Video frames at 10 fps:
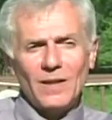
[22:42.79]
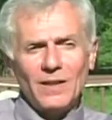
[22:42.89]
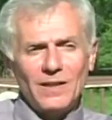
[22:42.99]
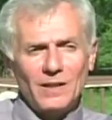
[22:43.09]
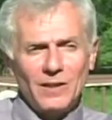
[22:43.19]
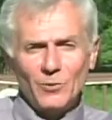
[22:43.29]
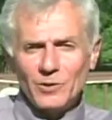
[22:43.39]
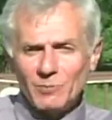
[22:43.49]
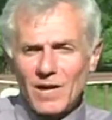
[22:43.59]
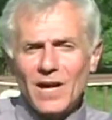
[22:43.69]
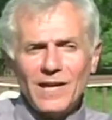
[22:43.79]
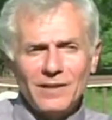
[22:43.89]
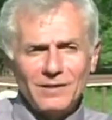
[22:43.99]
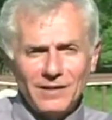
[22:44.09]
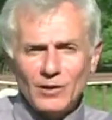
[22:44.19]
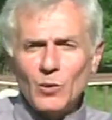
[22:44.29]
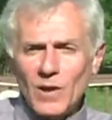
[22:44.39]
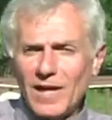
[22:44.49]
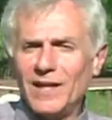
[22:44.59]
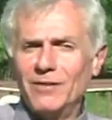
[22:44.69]
It was my little
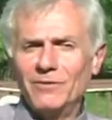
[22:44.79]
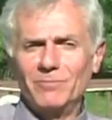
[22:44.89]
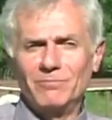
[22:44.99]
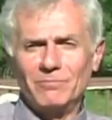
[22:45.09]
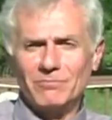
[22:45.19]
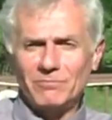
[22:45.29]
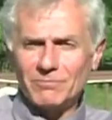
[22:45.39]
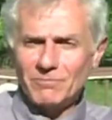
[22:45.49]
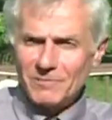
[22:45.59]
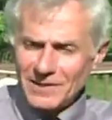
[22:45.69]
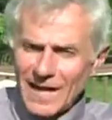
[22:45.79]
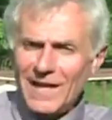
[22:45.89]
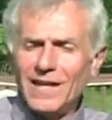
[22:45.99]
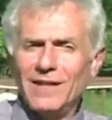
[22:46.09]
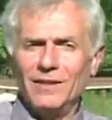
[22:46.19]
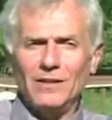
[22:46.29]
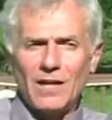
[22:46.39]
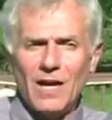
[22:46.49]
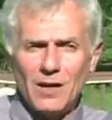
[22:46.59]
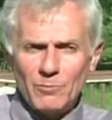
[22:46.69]
way of saying,
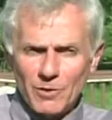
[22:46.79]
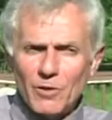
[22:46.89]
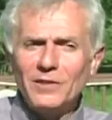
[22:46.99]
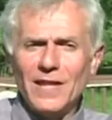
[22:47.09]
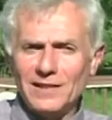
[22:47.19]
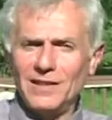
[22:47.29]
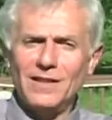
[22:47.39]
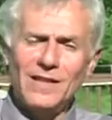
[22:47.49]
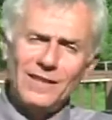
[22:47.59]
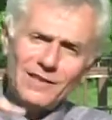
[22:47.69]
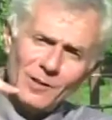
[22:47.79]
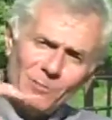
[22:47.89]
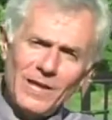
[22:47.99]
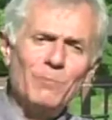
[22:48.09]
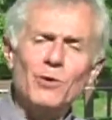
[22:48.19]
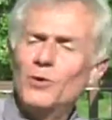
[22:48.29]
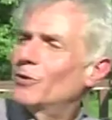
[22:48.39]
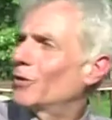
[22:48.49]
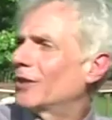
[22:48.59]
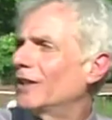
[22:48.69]
protesting against the people who
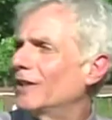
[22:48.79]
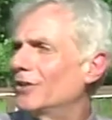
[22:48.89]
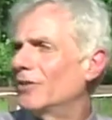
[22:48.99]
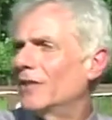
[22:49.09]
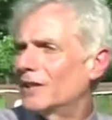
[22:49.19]
are going to do this.